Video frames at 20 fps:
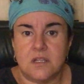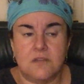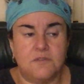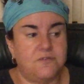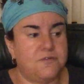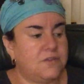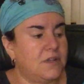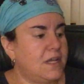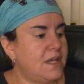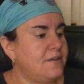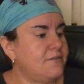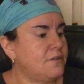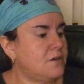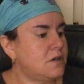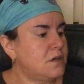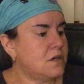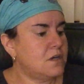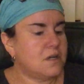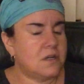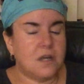
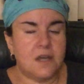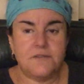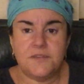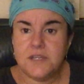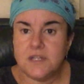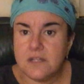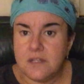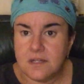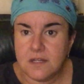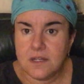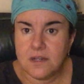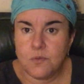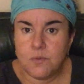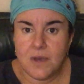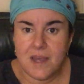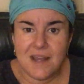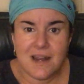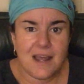flavor of it in any way.